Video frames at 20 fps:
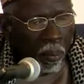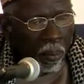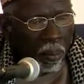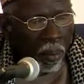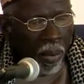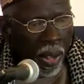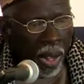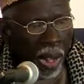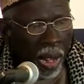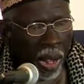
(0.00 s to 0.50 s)

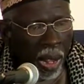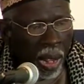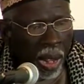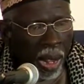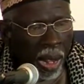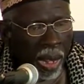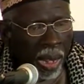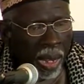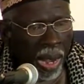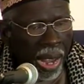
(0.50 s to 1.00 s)

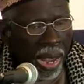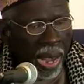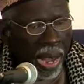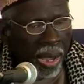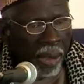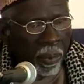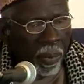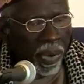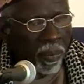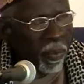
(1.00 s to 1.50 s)

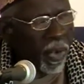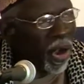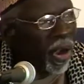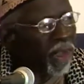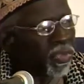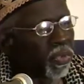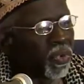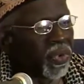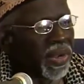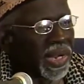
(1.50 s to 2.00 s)
I've been
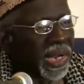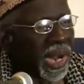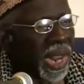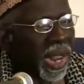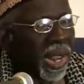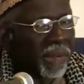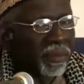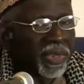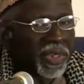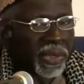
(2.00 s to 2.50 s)
married 3
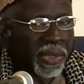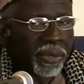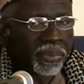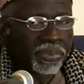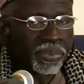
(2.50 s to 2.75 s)
times.